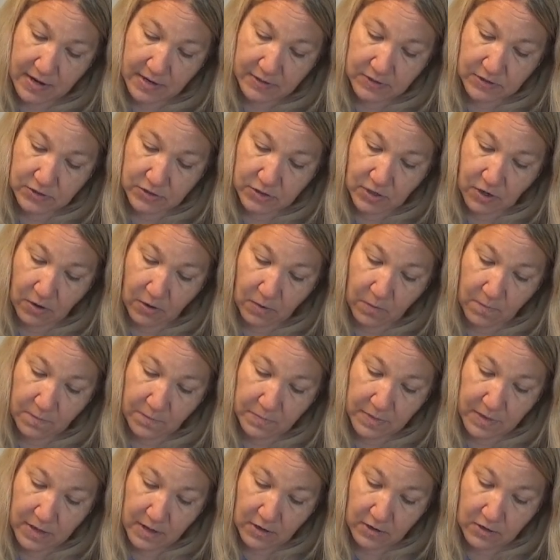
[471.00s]
So
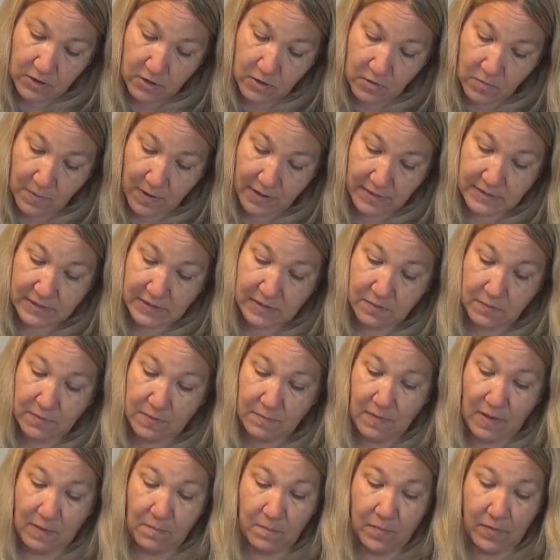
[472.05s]
you want to
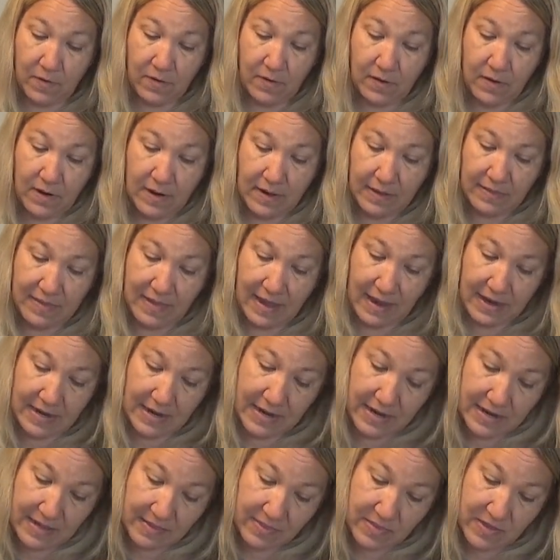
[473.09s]
remember that
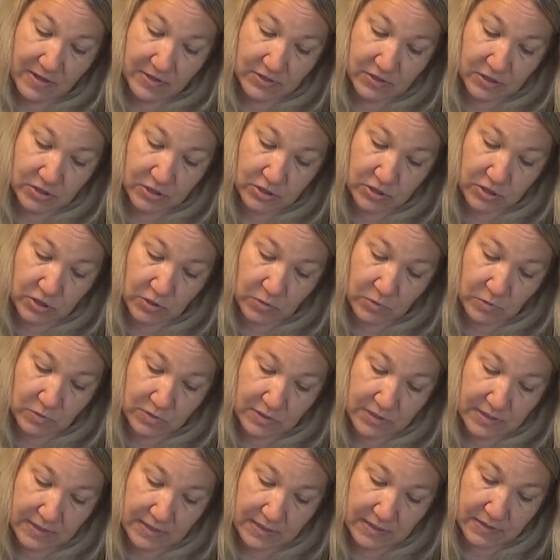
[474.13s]
the
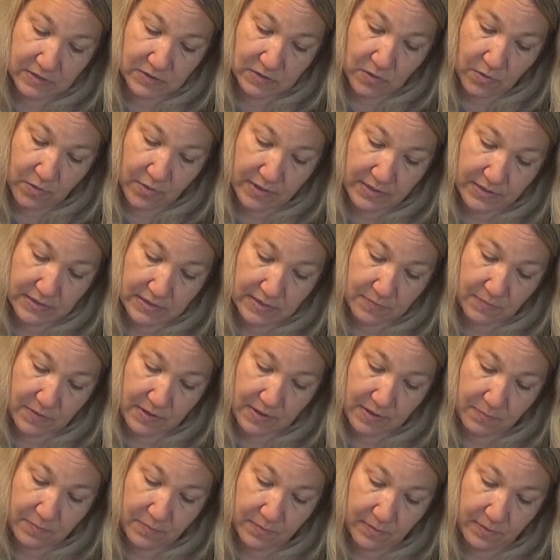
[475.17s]
suit is going to
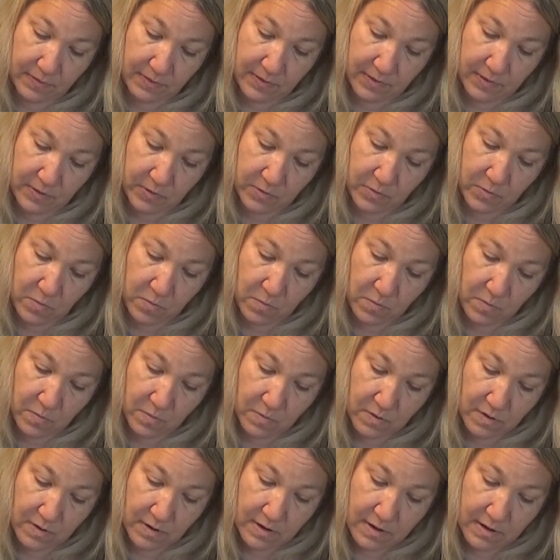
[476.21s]
be blue.
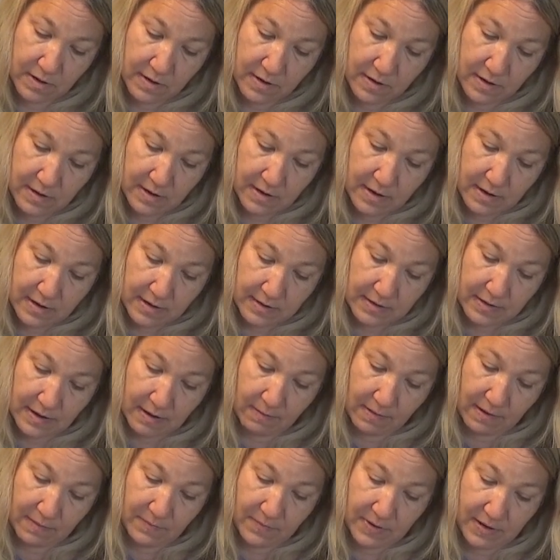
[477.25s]
Now
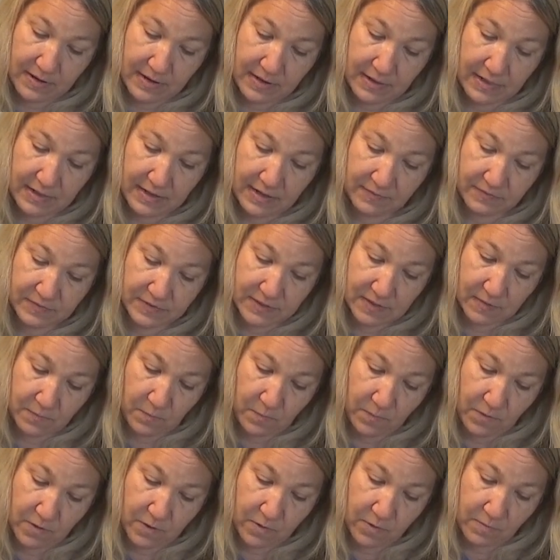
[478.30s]
I'm going to leave some
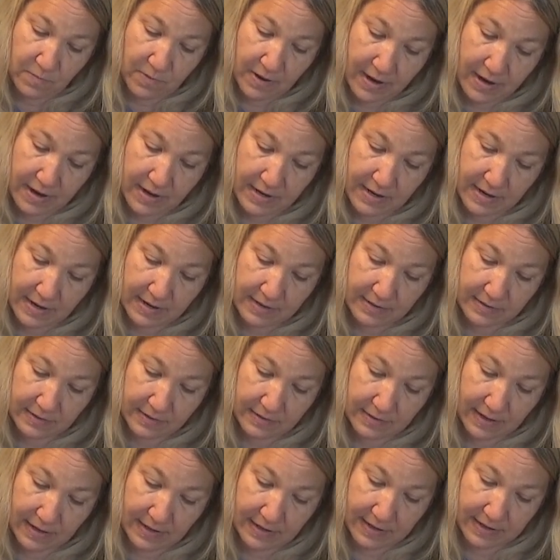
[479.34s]
room, again, like